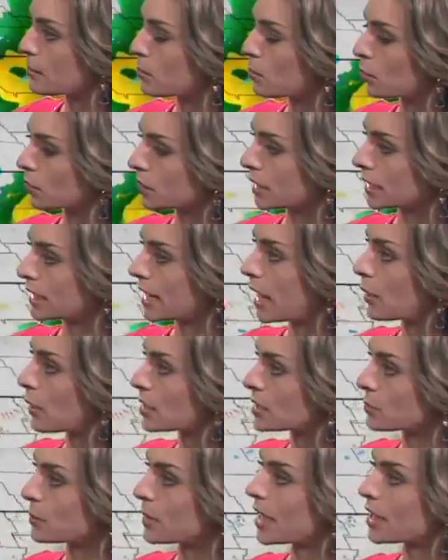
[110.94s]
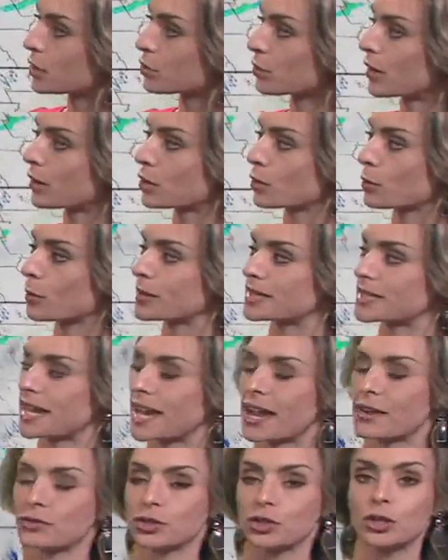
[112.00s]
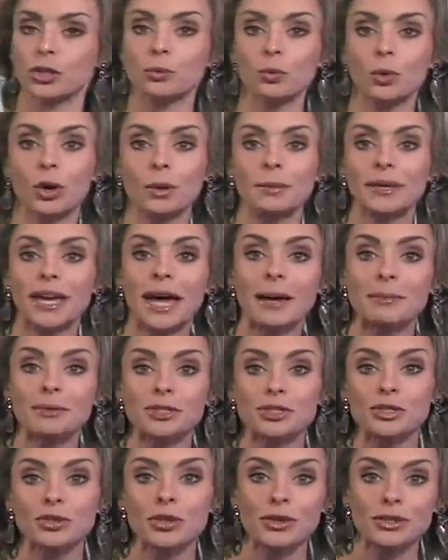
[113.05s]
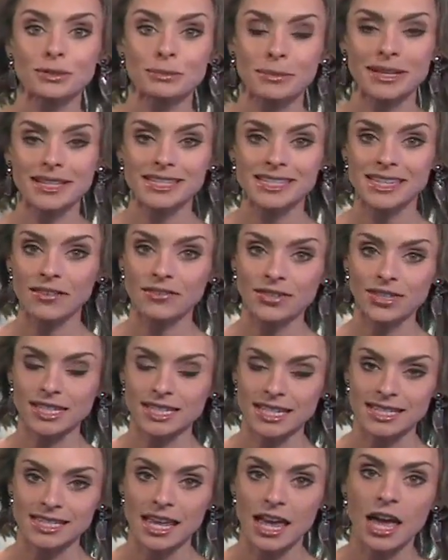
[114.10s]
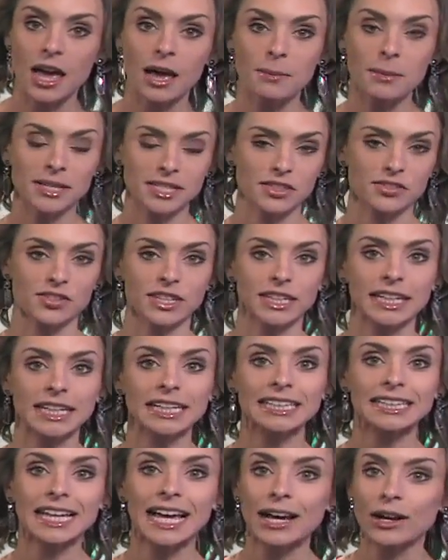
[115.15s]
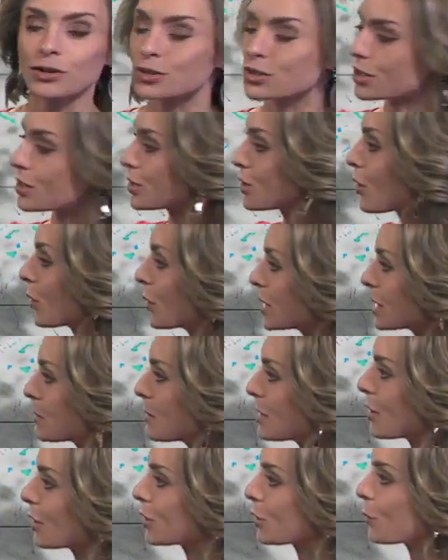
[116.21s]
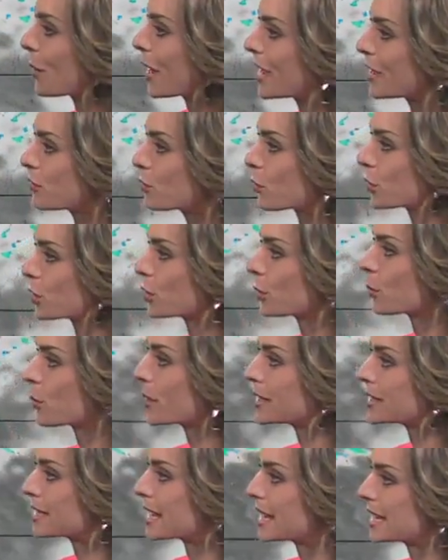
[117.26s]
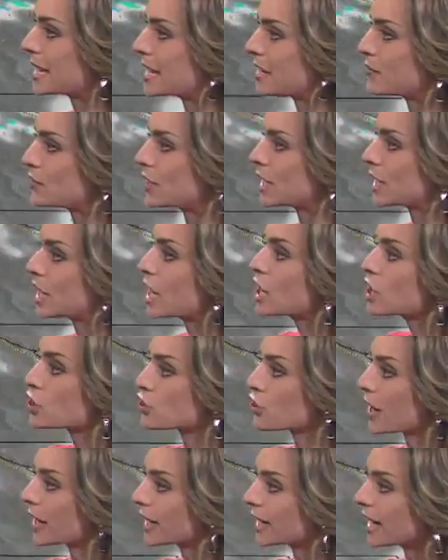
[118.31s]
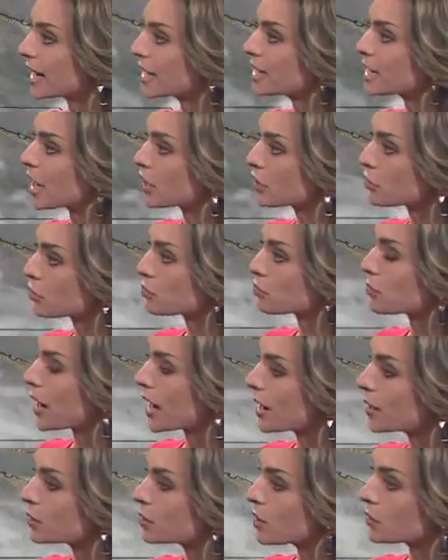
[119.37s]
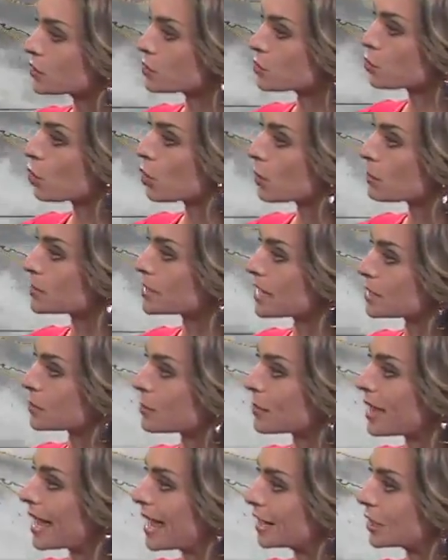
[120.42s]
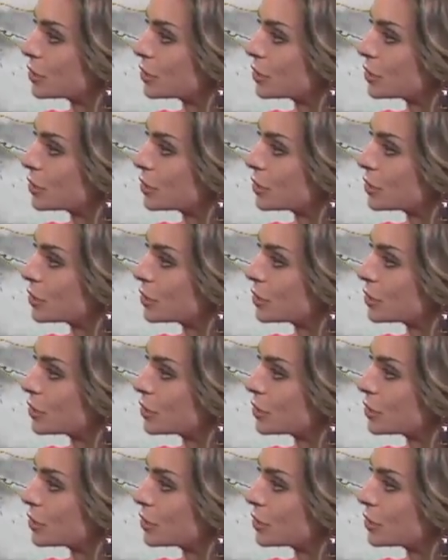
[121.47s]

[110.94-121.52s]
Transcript: morning. Now, as we head throughout your Wednesday afternoon, warming up into those mid 70s, a mix of sun and clouds is going to be on the way for your Wednesday evening, tracking another round of storms as we head